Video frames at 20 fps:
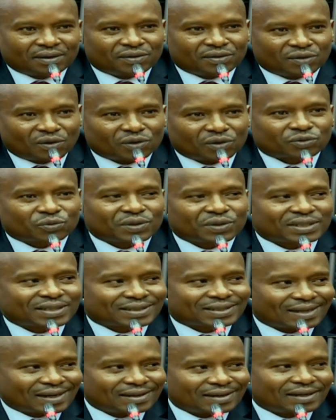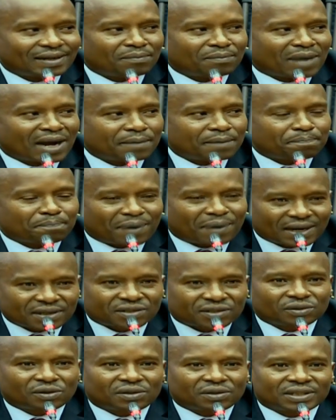notwithstanding my
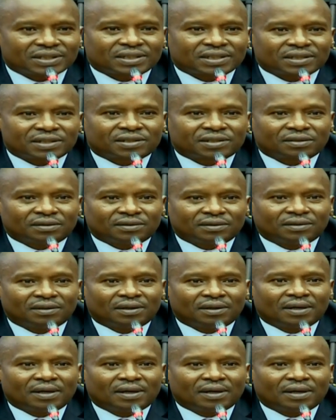personal decision,